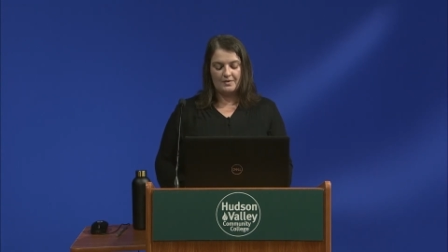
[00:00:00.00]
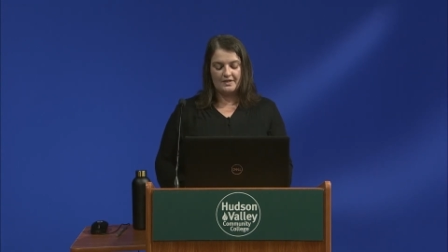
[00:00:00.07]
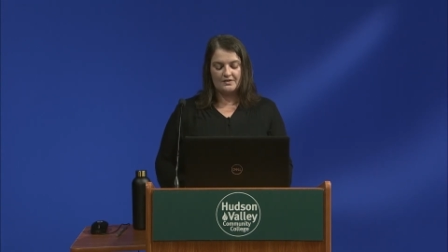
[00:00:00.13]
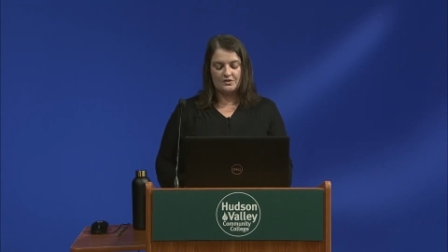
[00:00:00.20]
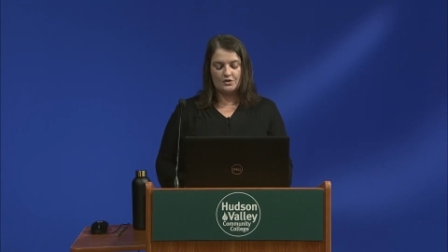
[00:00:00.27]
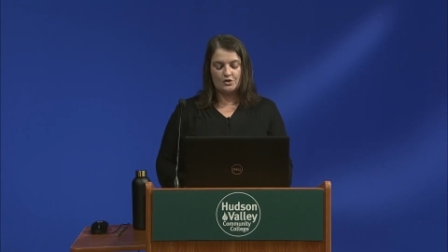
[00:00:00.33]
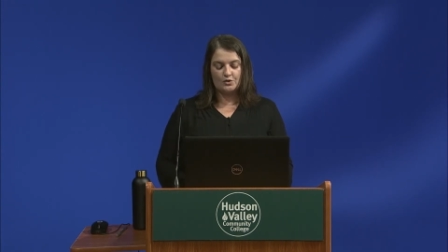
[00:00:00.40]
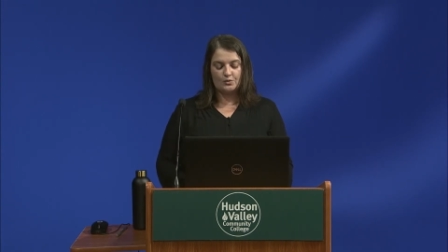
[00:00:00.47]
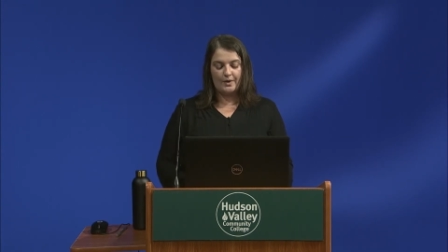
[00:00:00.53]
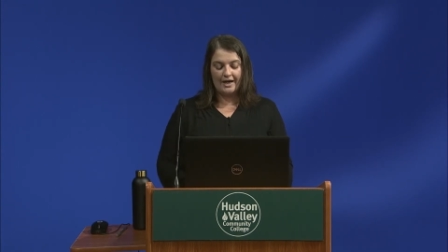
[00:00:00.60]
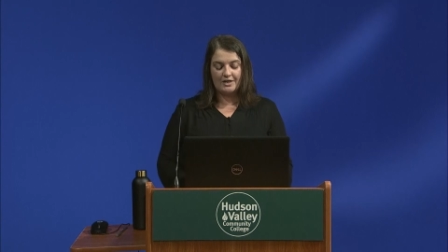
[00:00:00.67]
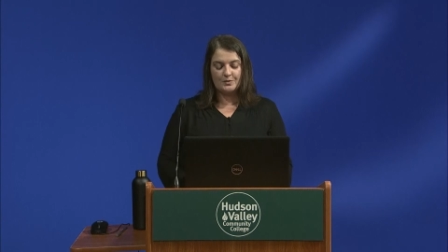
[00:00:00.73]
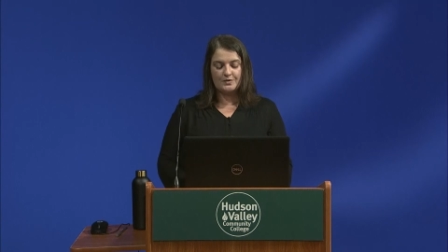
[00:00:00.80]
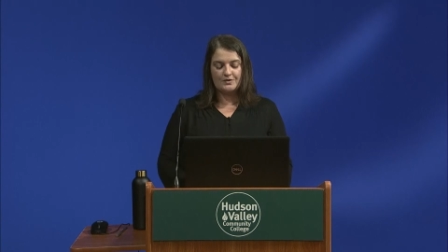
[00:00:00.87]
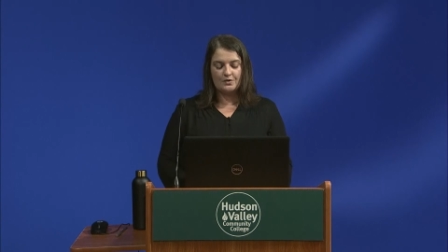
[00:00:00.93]
is a
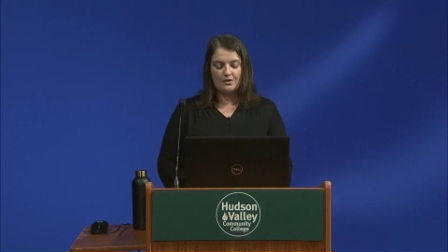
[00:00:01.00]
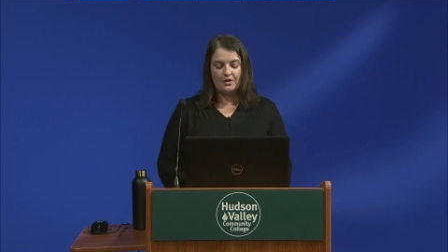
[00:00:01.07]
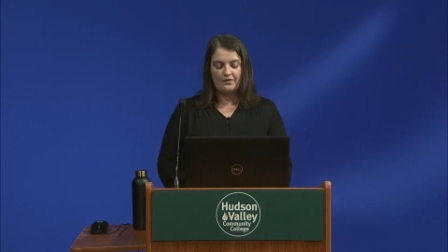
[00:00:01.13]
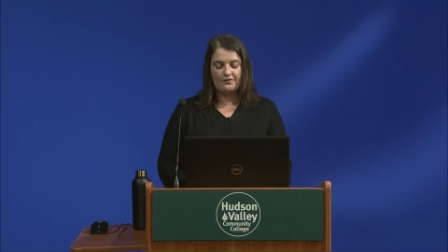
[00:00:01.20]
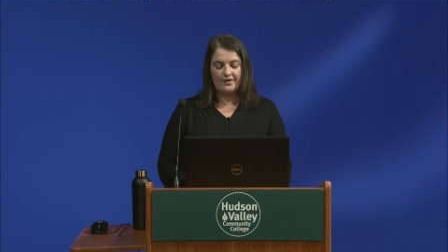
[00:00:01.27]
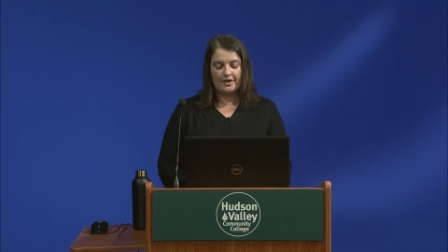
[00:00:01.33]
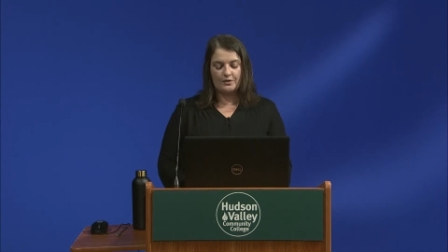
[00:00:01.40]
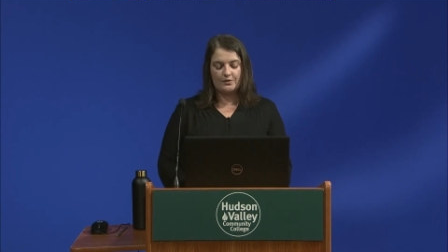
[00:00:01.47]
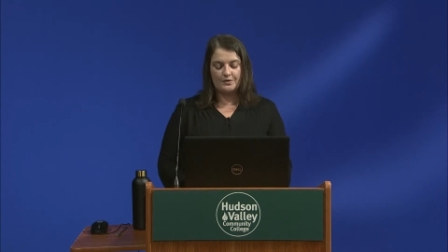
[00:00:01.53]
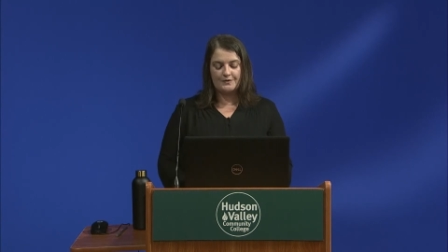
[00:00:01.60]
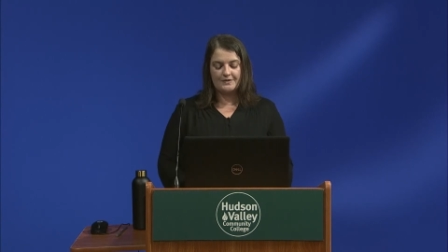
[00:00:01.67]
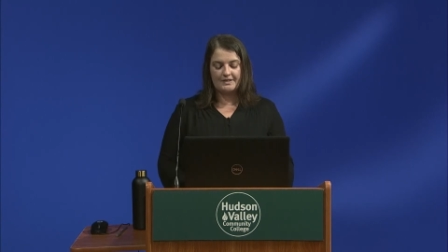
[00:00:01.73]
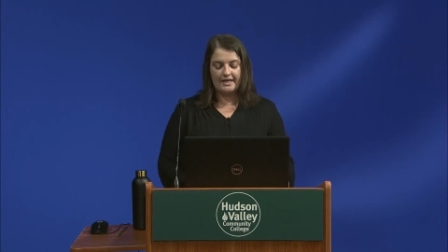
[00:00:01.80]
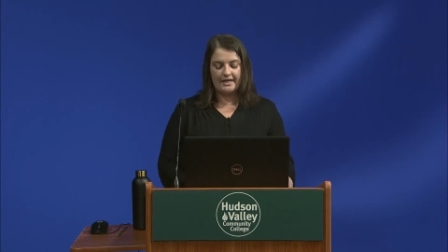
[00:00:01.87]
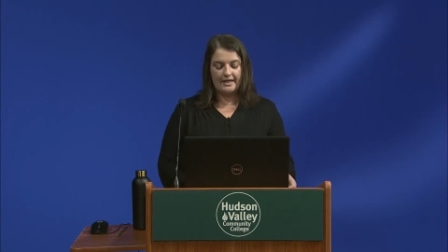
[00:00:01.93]
direct result of federal,
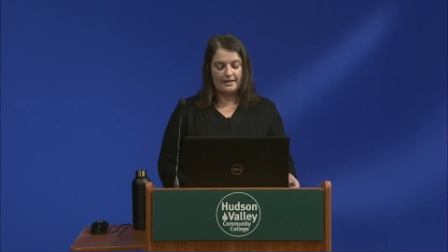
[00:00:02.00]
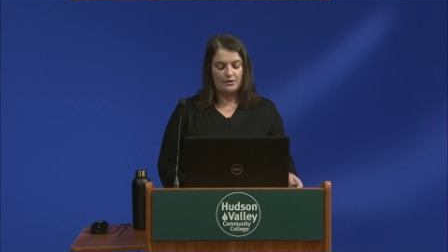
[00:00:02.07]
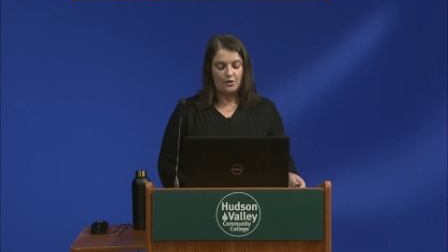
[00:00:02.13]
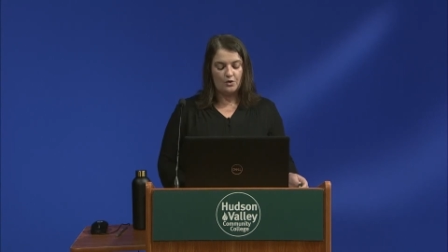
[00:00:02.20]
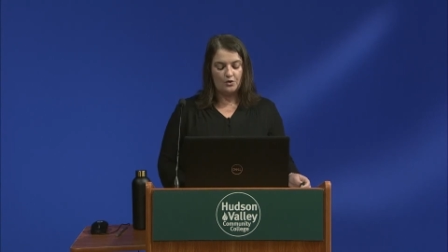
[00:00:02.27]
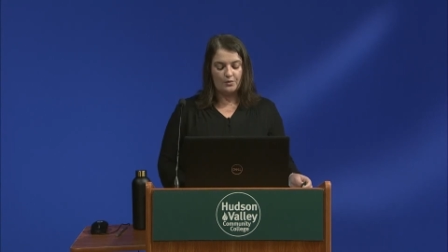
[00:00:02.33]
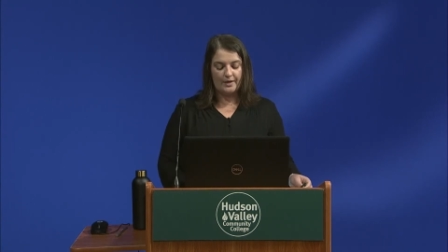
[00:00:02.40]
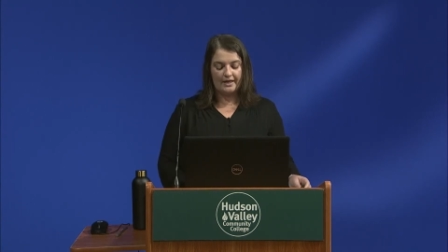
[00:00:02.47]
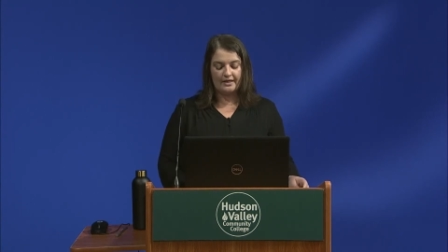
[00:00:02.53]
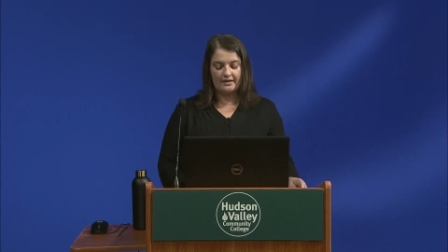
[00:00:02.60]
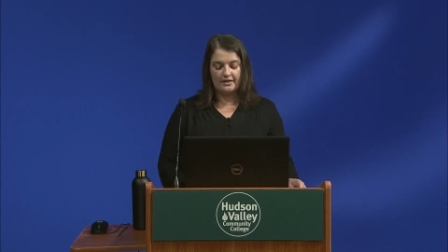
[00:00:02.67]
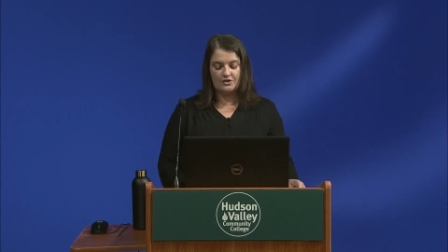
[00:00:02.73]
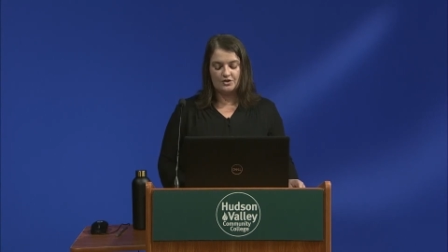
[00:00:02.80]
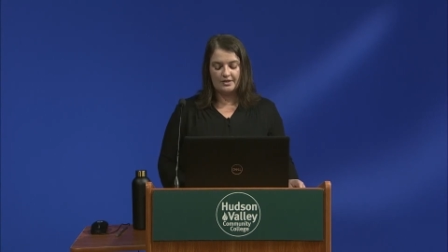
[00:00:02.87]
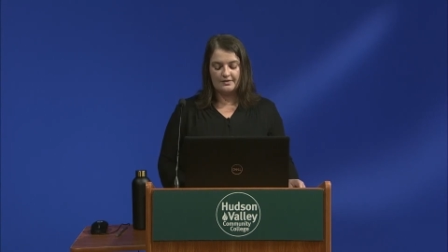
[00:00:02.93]
state, and local
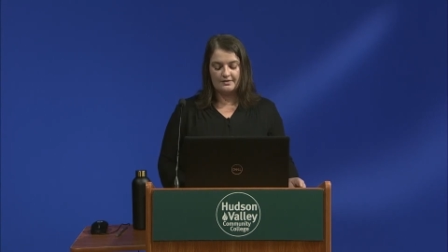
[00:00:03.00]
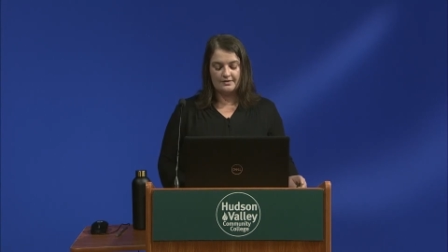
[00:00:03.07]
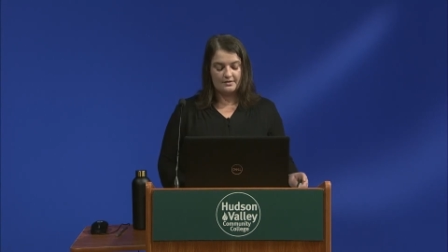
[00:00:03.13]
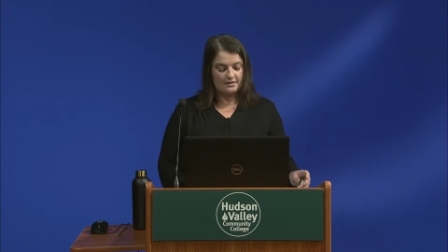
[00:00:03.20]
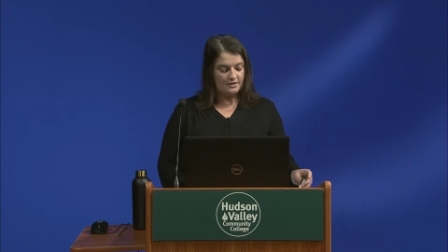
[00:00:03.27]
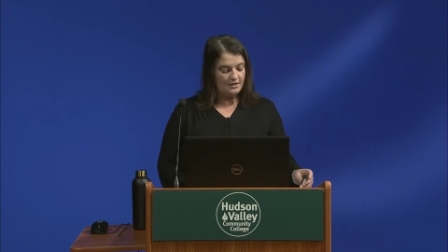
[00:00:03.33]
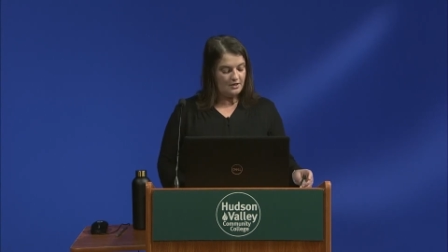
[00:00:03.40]
regulations.